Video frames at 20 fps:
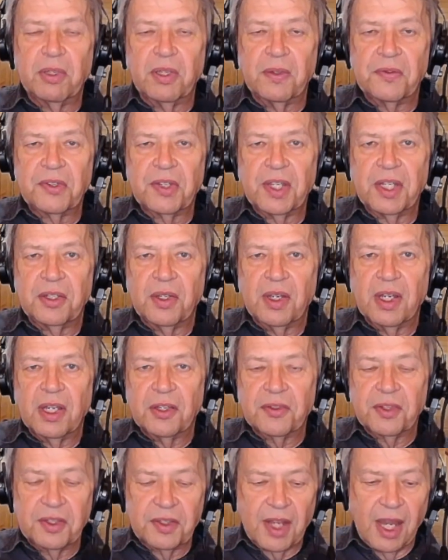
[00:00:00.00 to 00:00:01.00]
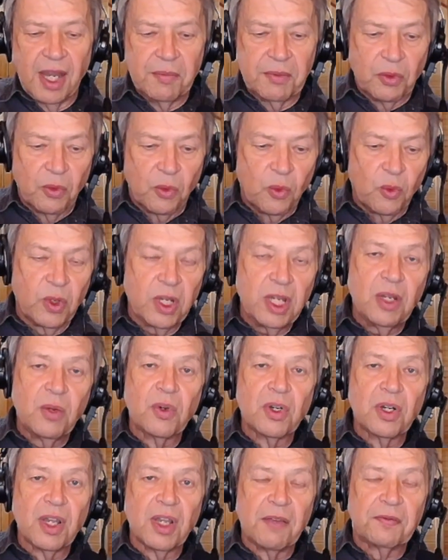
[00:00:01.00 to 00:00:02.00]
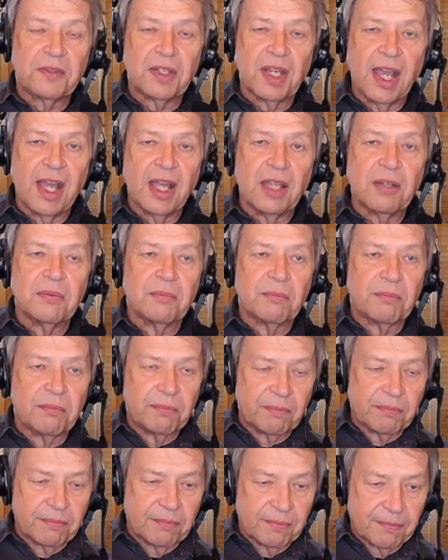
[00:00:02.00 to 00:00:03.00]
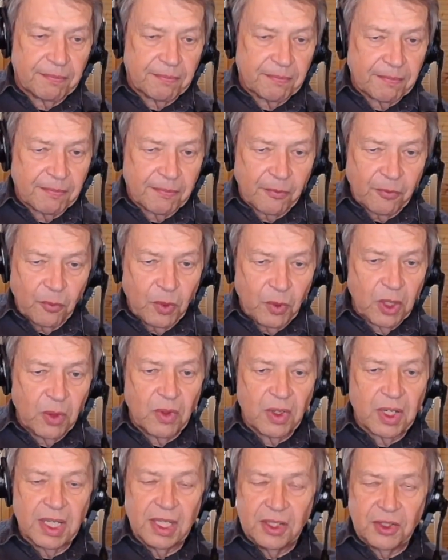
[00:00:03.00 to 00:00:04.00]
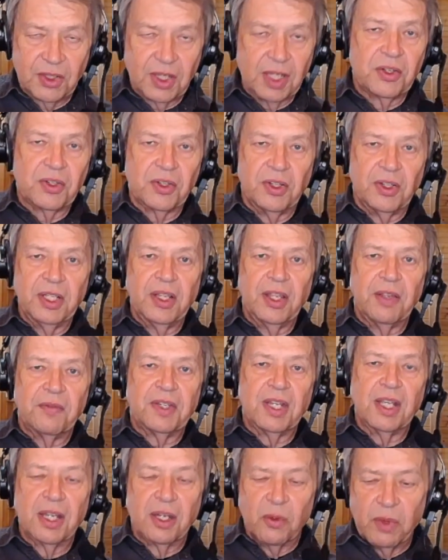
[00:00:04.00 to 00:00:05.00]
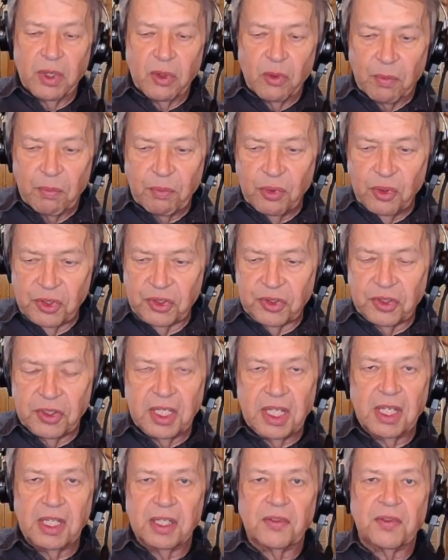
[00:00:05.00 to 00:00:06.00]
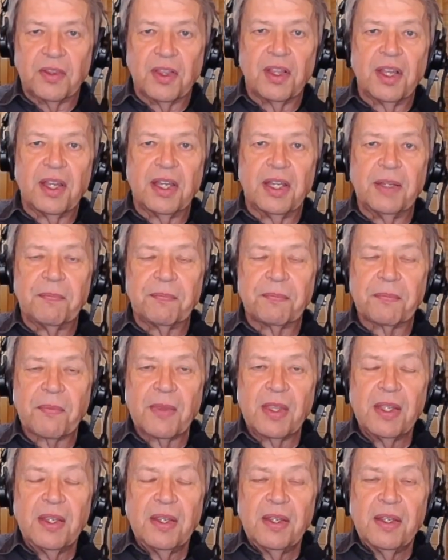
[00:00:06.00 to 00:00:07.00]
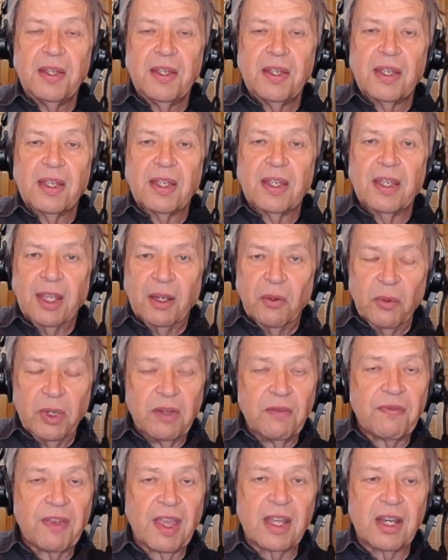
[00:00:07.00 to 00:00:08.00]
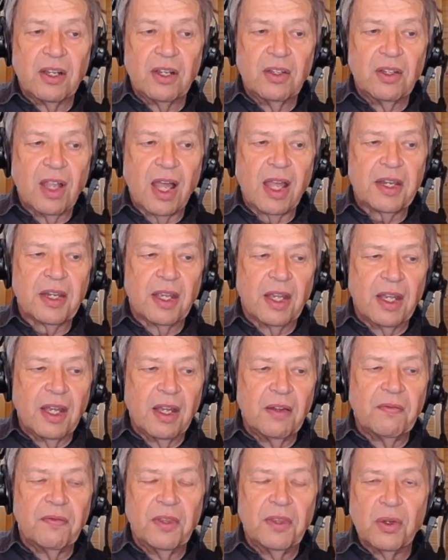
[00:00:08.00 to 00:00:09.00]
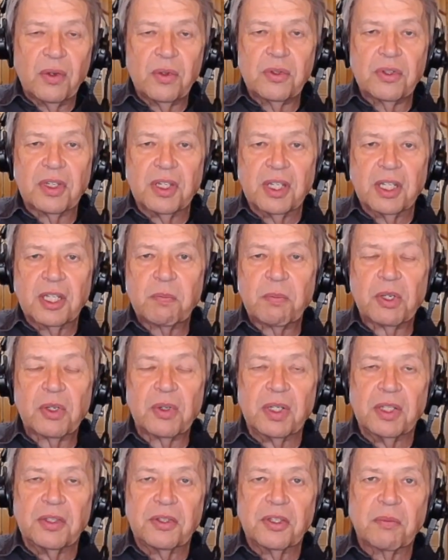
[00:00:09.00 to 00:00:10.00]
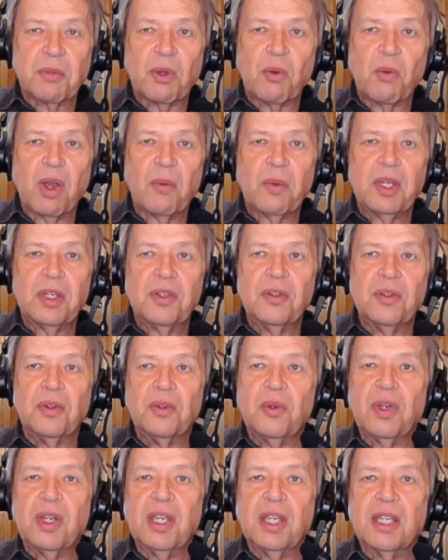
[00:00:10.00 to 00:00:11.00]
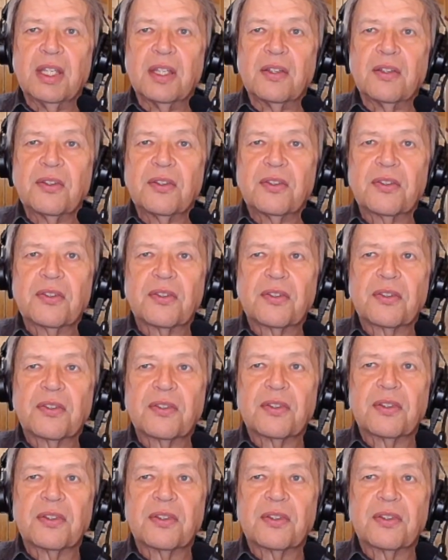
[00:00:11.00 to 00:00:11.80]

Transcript: out, we were intentionally left out, or we were pushed to the end of the line. And we've had a lot of those experiences. But what we do is, if we don't